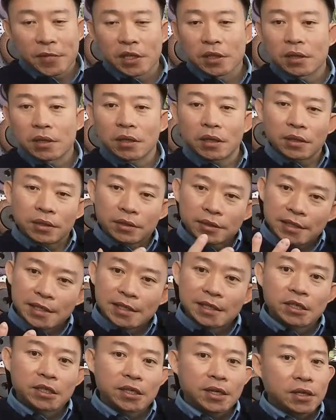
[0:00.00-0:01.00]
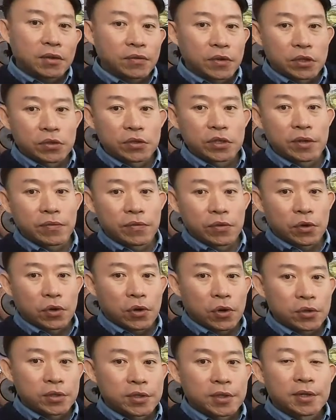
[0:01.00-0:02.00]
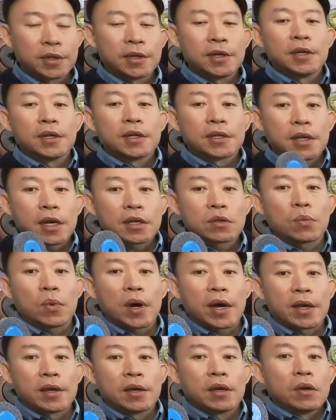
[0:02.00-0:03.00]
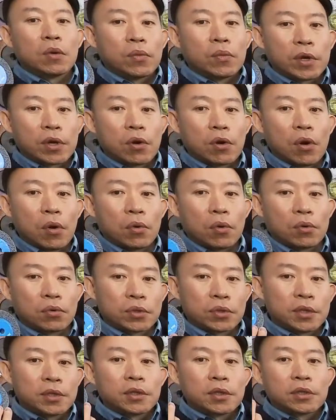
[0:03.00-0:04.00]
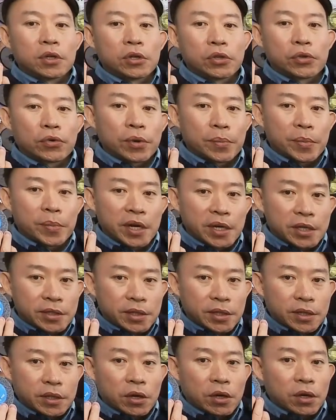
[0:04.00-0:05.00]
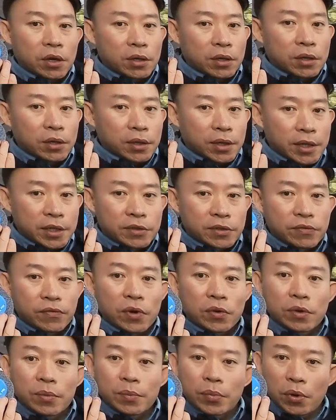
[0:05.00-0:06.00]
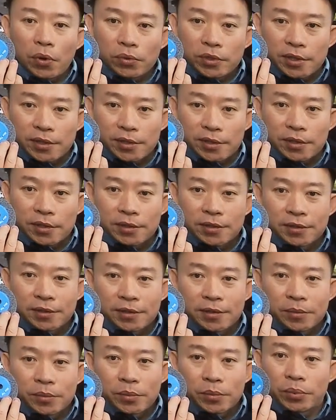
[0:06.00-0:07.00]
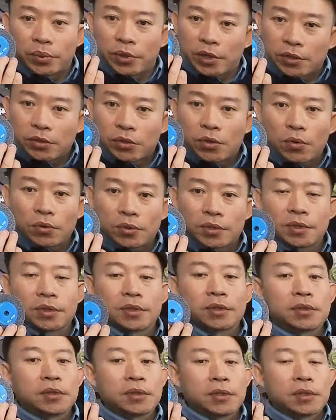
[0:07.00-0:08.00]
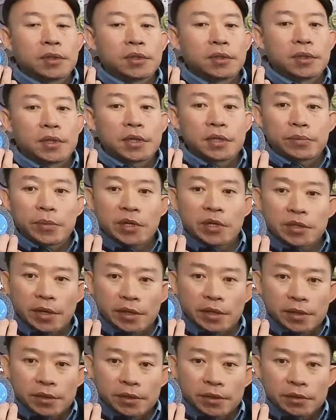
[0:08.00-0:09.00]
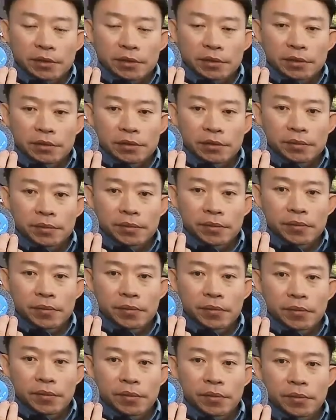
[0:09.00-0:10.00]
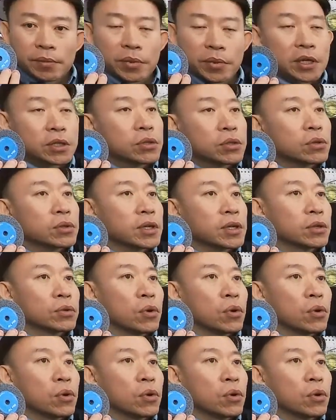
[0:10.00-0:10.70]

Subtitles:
In another way to save your cost. That's why we called the durability. It's very important. Please don't dismiss it. Please don't